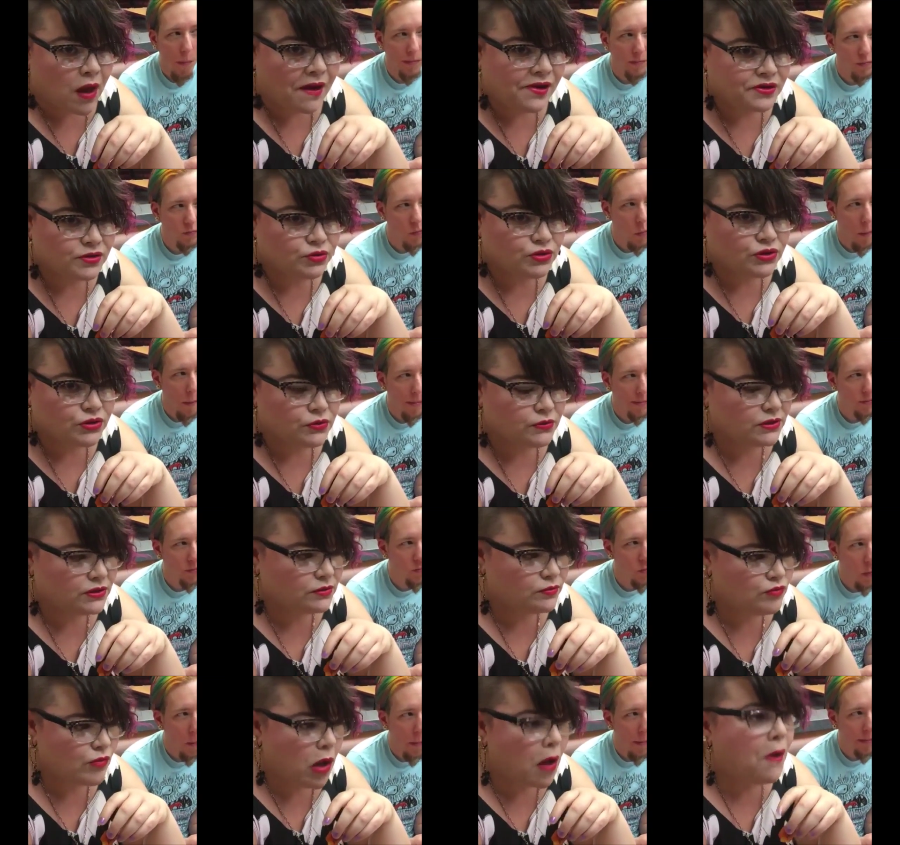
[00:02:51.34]
Speaker 1: I just wish it
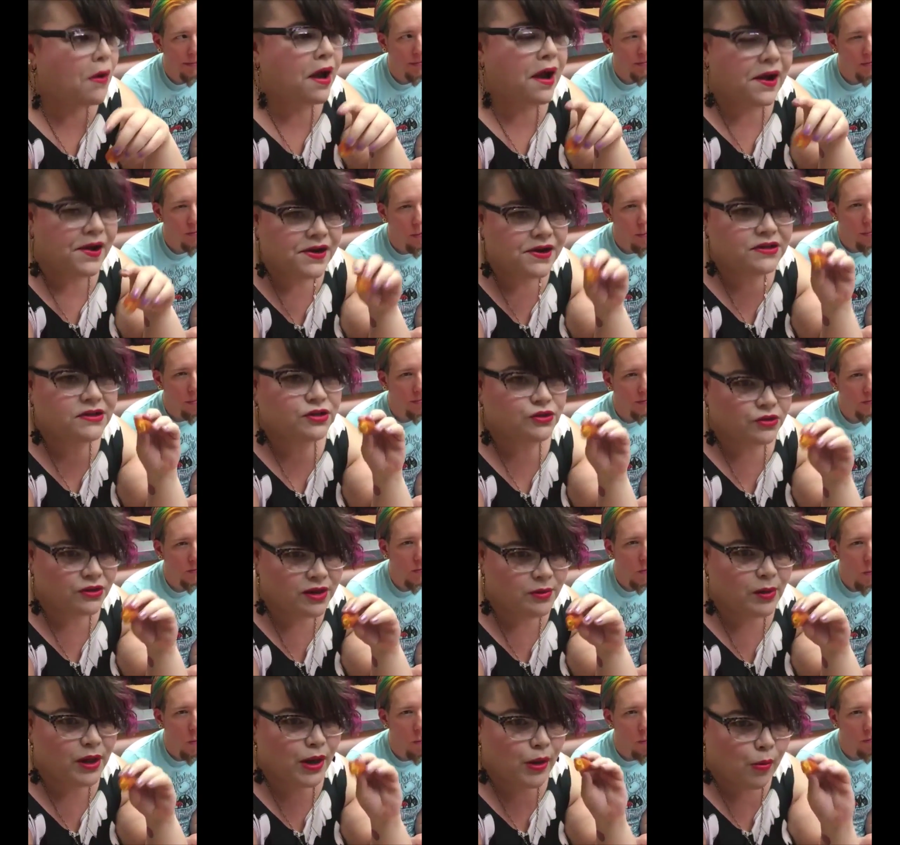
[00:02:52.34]
was, okay, it's
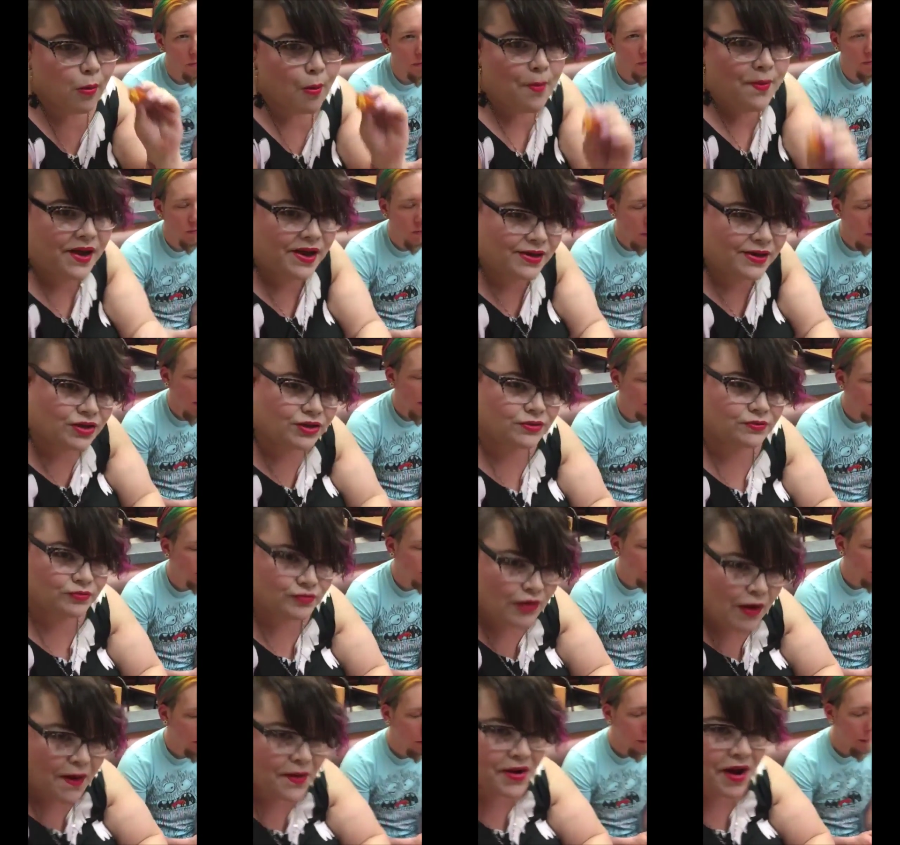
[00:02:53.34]
creamy, bitch.
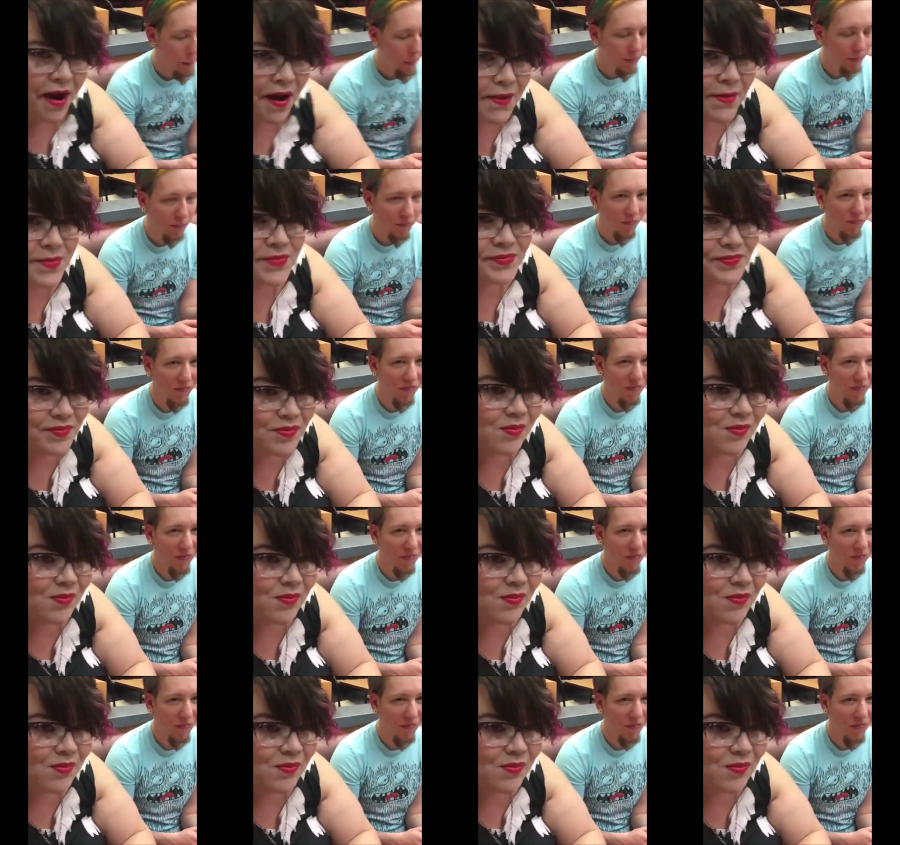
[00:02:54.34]
Okay.